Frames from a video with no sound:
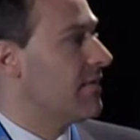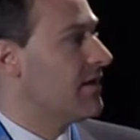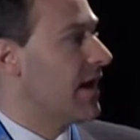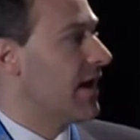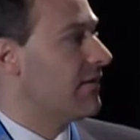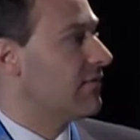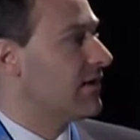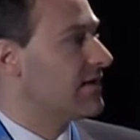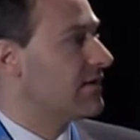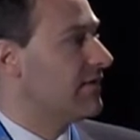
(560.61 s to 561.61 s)
the
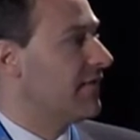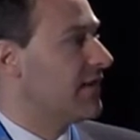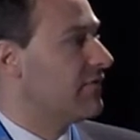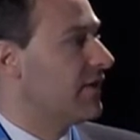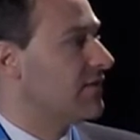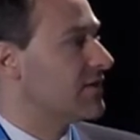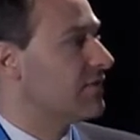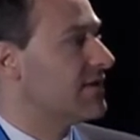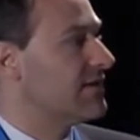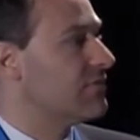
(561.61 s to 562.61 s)
annualized event rate was
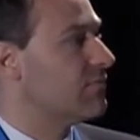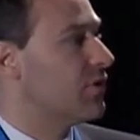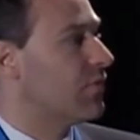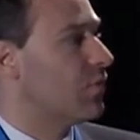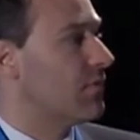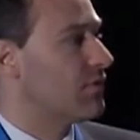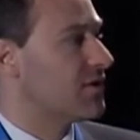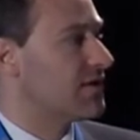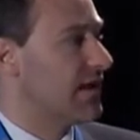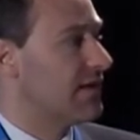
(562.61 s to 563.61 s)
only
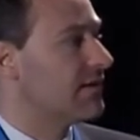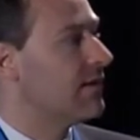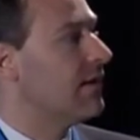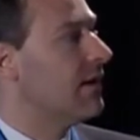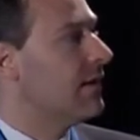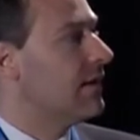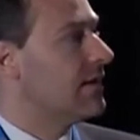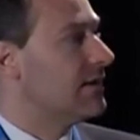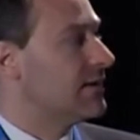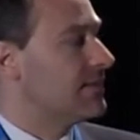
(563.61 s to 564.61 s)
0.1%
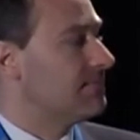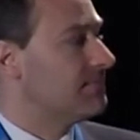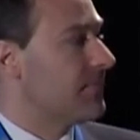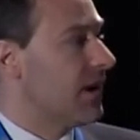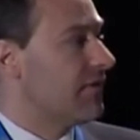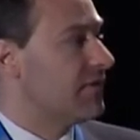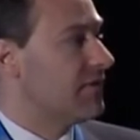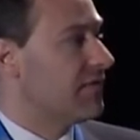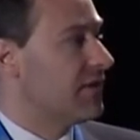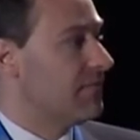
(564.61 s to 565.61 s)
after
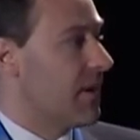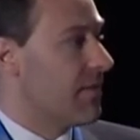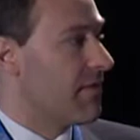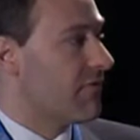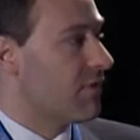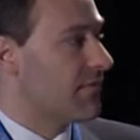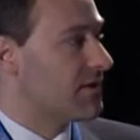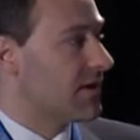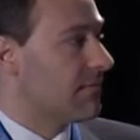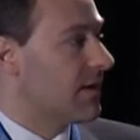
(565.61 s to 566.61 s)
50-month follow-up
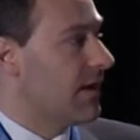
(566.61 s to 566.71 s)
time.